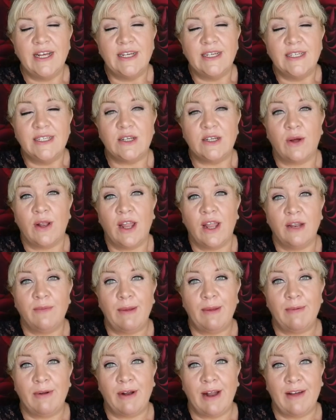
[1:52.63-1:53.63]
So a lot of
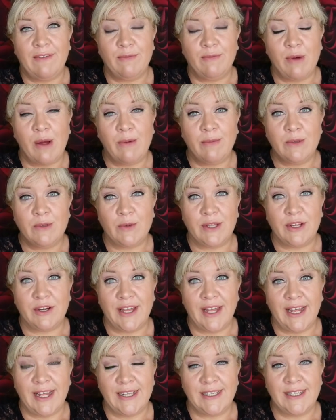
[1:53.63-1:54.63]
people are having problems with their
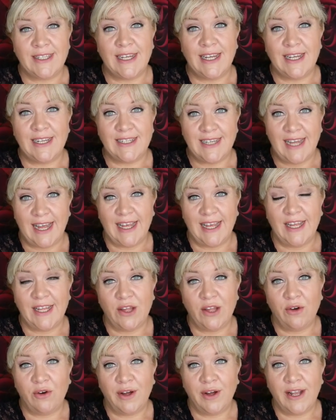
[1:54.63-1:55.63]
kids taking
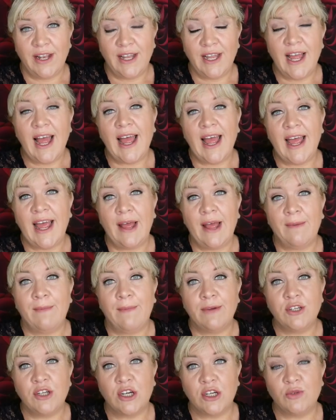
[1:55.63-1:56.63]
the oil.
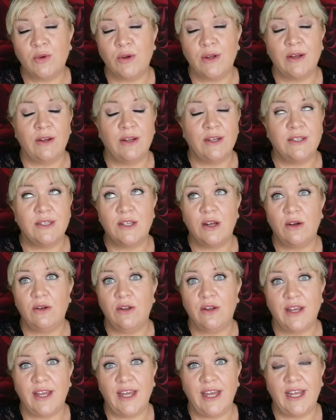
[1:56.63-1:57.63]
Joshua is so
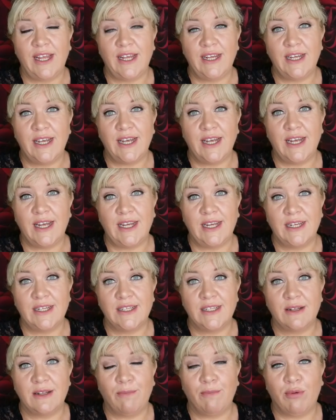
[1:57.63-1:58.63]
lucky, he
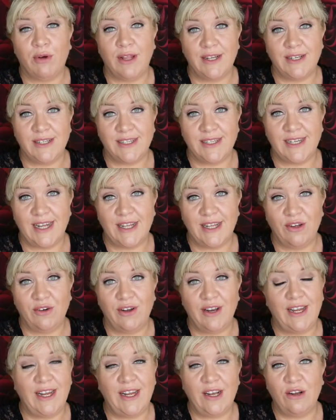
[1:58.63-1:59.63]
is brilliant at taking the oil,
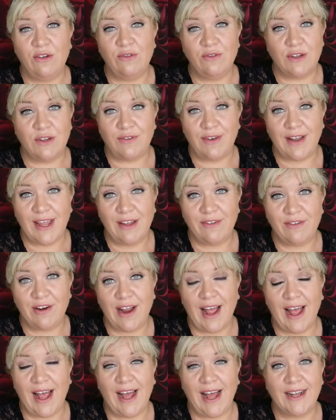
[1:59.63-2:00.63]
he loves the
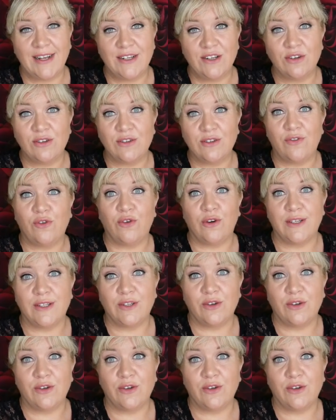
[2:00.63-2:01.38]
flavour and looks for his